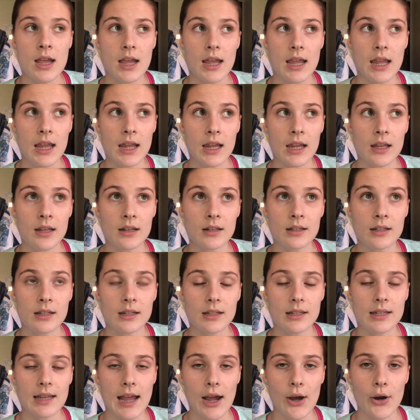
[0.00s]
And
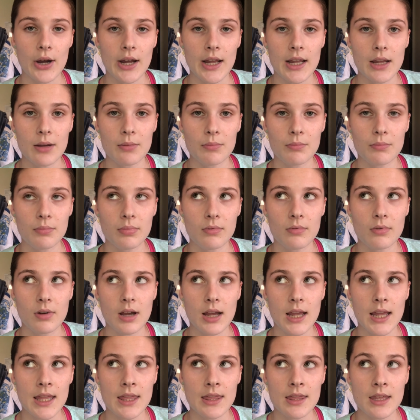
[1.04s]
now I am
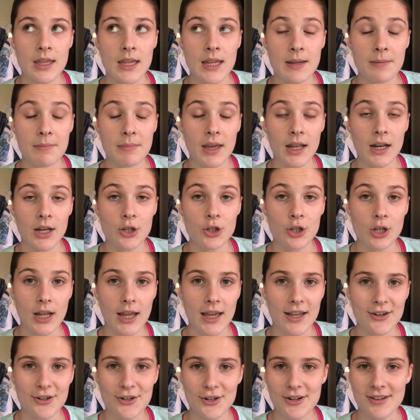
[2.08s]
the managing
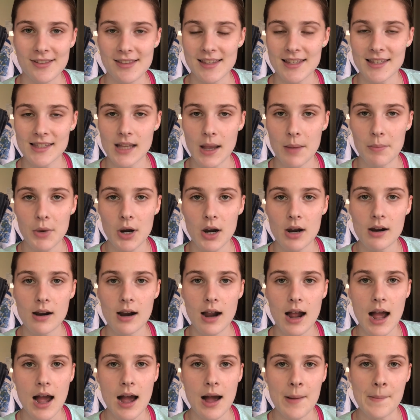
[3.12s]
editor this summer,
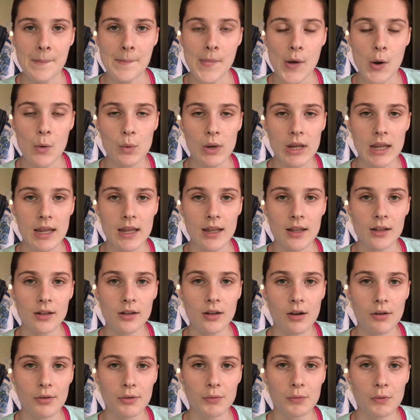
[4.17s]
um, we
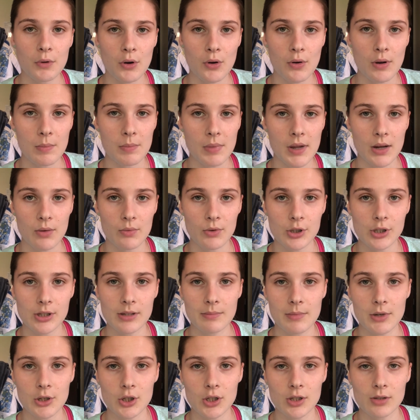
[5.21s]
go through and pick which
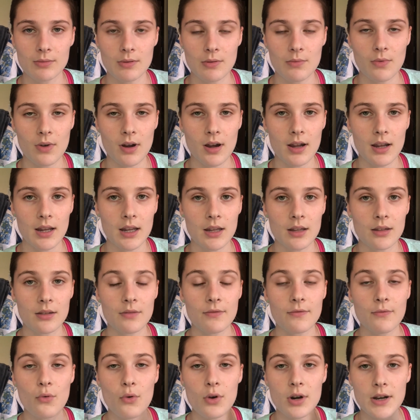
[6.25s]
submissions we want in
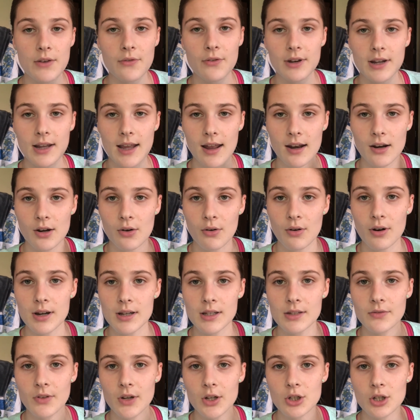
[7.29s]
four different
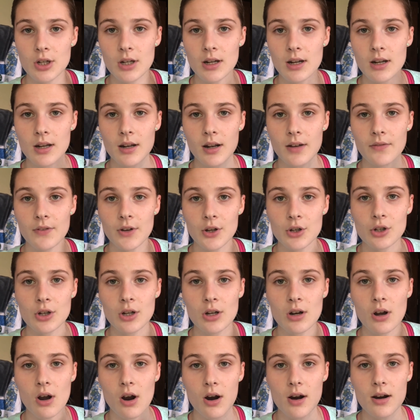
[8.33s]
categories fiction,
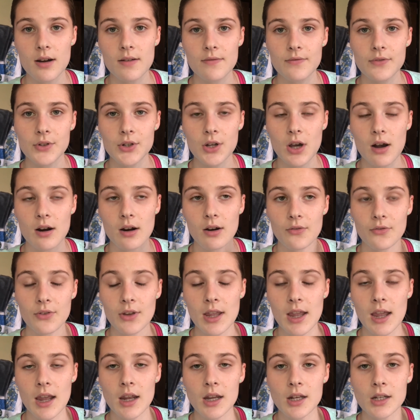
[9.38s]
nonfiction, art and photography,
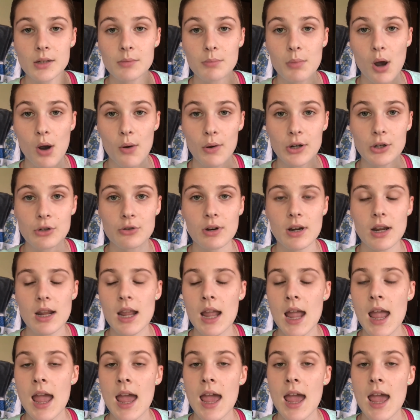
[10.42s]
and poetry.